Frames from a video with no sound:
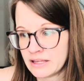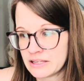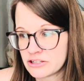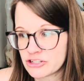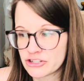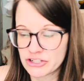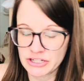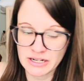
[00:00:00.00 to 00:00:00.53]

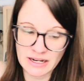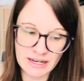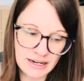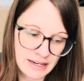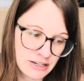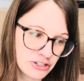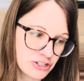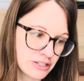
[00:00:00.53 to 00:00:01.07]
She got
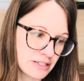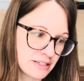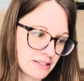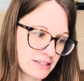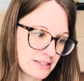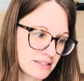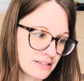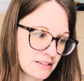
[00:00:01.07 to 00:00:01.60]

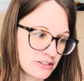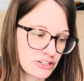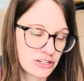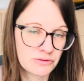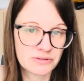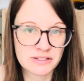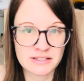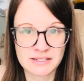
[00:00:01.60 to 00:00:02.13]
anxious. She
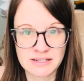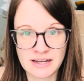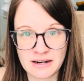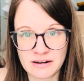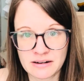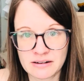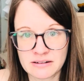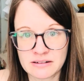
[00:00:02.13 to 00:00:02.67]
was
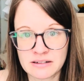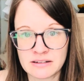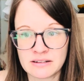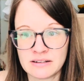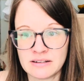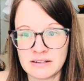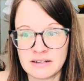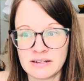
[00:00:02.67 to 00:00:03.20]
scared.
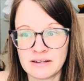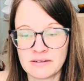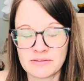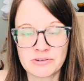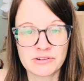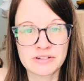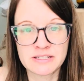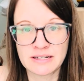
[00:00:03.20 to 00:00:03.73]

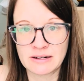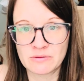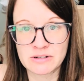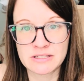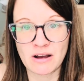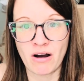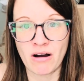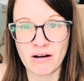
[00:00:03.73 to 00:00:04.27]
First night was
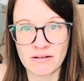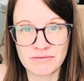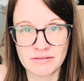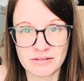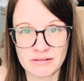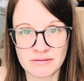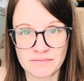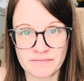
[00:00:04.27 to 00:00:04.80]

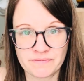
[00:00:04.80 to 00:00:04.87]
awful.